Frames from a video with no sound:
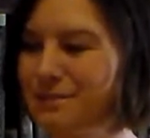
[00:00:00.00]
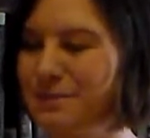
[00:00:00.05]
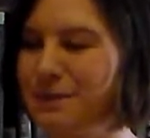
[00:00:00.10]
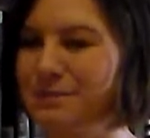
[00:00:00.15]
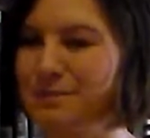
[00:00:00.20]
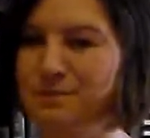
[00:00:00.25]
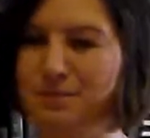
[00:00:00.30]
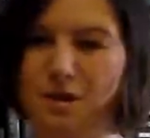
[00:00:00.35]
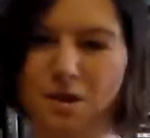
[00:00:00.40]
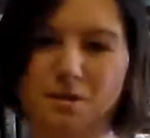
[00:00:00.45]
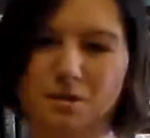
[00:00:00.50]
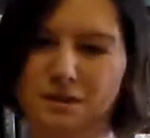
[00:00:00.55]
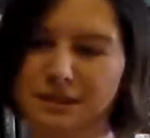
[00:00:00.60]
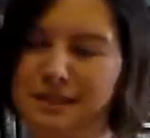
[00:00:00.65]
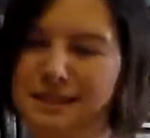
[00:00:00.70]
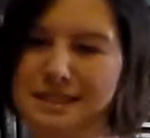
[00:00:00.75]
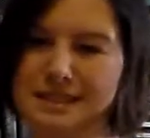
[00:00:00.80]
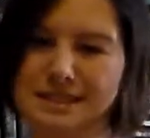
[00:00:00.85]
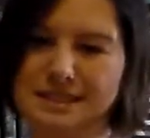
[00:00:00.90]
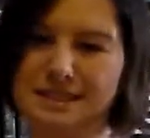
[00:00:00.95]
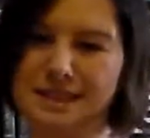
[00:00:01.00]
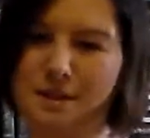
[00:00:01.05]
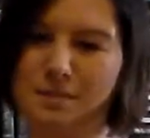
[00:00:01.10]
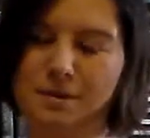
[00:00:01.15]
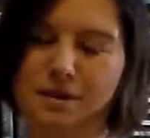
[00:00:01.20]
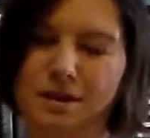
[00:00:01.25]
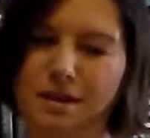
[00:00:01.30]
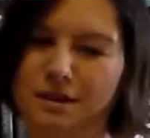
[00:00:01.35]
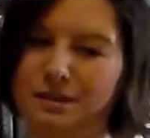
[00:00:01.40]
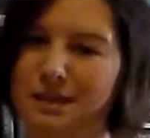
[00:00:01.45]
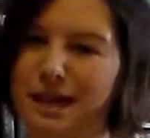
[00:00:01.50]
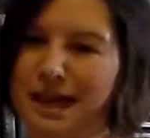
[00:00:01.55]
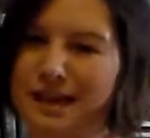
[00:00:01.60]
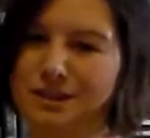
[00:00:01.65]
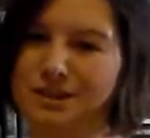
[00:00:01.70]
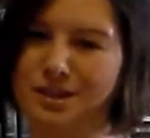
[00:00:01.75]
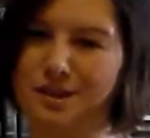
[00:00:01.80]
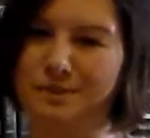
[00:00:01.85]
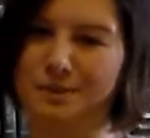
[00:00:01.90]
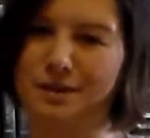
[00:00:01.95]
but probably this summer I'll
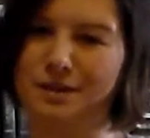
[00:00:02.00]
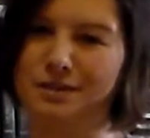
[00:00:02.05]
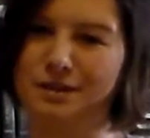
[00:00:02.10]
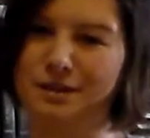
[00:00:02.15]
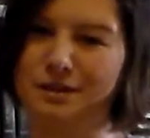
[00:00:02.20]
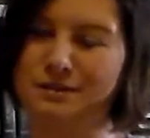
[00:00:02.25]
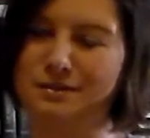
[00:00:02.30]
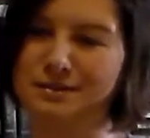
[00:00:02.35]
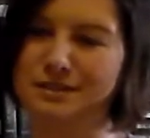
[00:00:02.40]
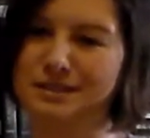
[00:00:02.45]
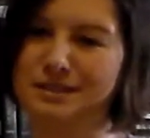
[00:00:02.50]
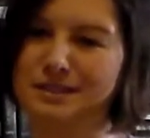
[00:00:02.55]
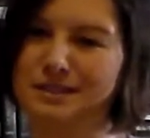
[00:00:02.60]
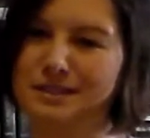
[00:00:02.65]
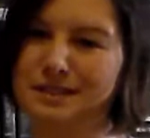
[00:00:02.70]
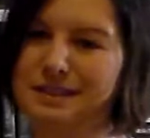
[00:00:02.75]
catch up on those.